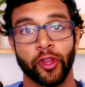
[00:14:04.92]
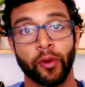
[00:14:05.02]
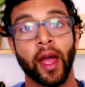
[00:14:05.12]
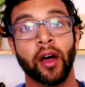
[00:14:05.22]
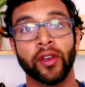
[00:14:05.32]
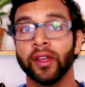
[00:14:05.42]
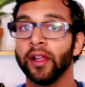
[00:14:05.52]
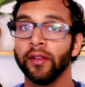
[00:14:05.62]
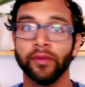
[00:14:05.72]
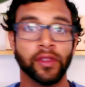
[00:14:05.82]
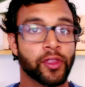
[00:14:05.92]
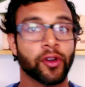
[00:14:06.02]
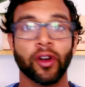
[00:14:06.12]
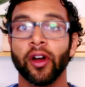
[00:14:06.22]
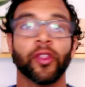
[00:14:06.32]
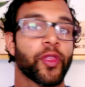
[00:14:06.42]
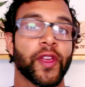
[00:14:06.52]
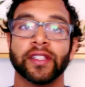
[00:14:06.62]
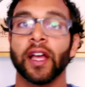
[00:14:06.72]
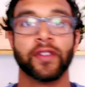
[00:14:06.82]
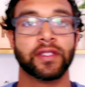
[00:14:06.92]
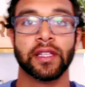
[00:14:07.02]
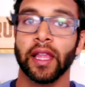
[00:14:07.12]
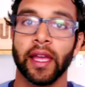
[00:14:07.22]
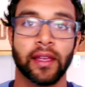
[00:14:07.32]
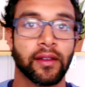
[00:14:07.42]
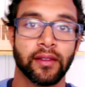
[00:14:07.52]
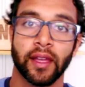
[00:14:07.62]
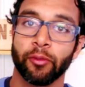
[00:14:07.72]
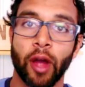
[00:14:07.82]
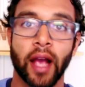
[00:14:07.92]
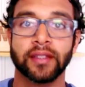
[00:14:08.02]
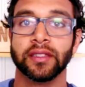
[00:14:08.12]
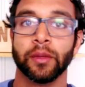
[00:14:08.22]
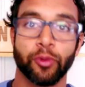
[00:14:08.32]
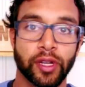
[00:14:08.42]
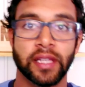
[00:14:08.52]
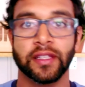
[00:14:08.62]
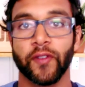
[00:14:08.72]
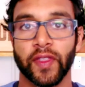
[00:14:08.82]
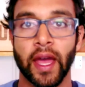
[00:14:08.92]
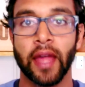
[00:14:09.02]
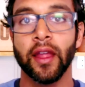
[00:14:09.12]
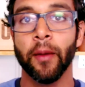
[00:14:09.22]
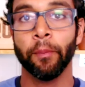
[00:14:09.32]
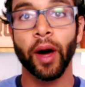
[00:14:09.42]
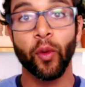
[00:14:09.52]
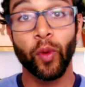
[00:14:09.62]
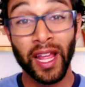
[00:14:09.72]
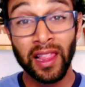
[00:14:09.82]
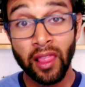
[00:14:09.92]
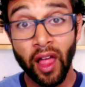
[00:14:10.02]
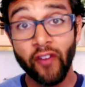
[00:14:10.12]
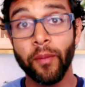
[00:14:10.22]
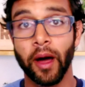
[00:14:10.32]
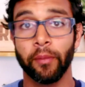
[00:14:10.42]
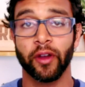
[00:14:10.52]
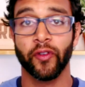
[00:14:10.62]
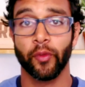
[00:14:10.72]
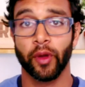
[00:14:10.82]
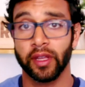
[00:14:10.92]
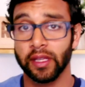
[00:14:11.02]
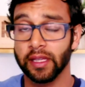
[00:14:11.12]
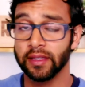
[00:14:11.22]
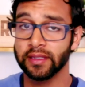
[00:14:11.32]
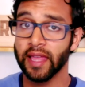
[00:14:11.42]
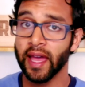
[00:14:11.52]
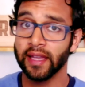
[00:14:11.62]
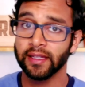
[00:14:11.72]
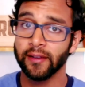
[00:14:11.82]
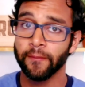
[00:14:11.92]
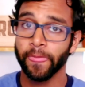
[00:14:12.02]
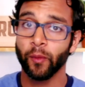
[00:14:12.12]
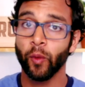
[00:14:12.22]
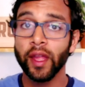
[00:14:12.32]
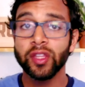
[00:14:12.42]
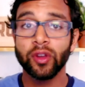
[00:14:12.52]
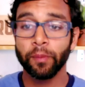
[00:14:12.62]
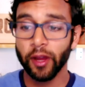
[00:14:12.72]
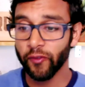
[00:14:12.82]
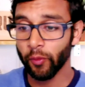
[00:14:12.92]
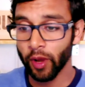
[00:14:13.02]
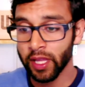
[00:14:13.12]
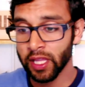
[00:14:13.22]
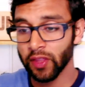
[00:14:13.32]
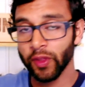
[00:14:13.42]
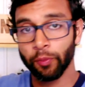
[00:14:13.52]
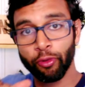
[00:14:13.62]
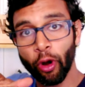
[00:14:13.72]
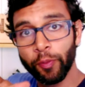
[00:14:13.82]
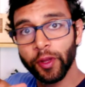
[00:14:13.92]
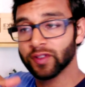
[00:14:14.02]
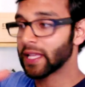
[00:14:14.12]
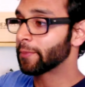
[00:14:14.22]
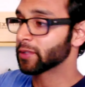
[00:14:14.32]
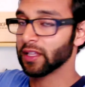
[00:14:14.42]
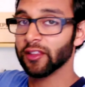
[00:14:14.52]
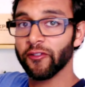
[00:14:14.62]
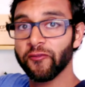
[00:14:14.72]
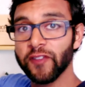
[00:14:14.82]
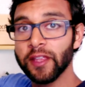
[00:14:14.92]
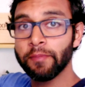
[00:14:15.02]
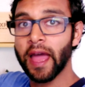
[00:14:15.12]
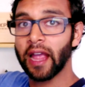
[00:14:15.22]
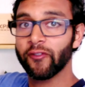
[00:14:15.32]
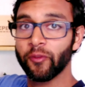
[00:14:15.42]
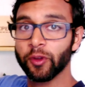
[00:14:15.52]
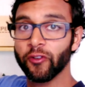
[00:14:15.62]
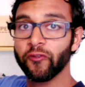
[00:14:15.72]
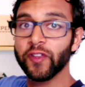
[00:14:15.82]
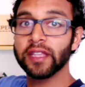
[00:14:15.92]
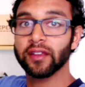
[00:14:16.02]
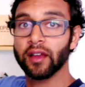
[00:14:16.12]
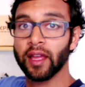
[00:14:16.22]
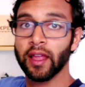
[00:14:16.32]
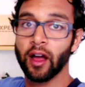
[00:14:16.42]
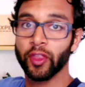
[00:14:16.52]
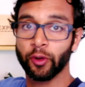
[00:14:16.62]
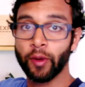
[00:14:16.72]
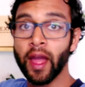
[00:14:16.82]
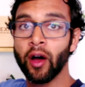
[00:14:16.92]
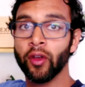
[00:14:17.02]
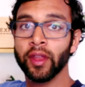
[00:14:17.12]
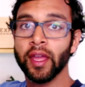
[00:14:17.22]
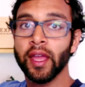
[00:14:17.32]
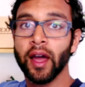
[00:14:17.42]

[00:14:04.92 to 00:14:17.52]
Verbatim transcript: and the ground, there are other things, obviously, like rocks and debris and stuff like that. But what I love about barefoot running is that when you're barefoot running, the proprioception, the feedback from your feet on the ground,